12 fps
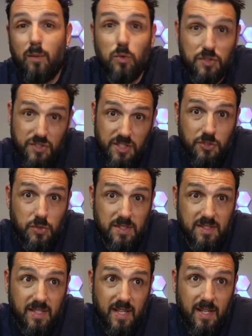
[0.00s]
I was
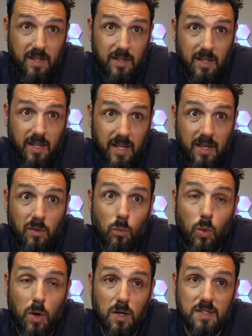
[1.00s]
interested in
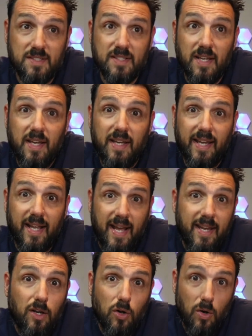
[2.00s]
was, can
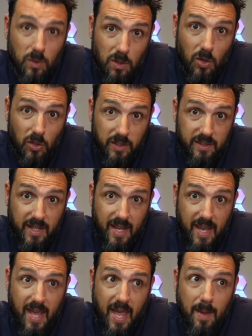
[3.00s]
I go on
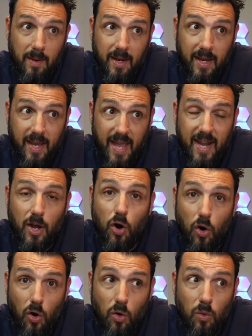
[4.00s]
holiday and get
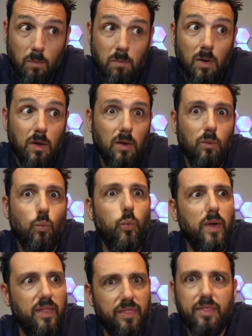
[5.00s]
home
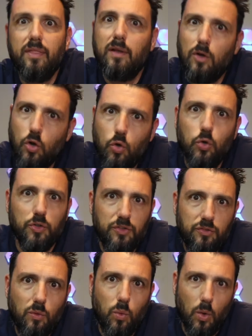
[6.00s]
with
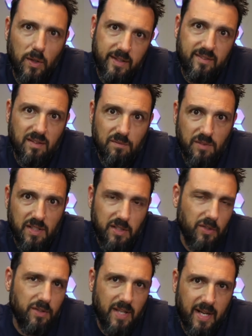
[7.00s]
good quality
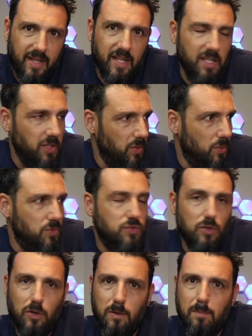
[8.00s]
video that I can use
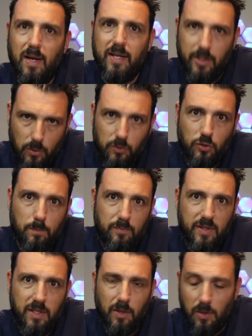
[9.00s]
on my YouTube
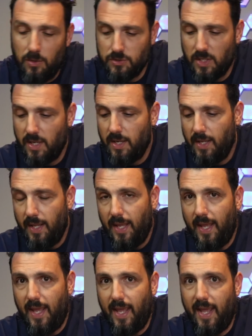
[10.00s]
video?
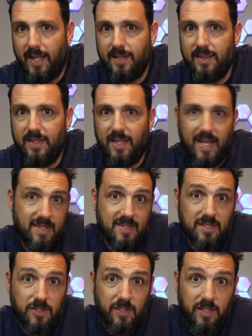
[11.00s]
And the
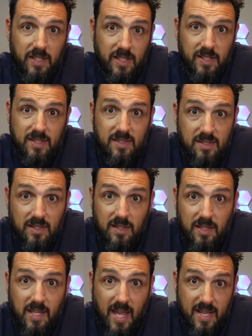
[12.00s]
answer is
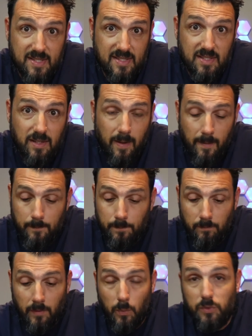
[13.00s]
yes.
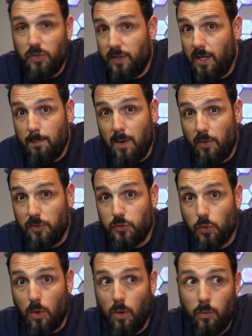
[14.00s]
We're talking about a
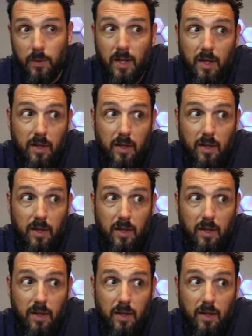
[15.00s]
drone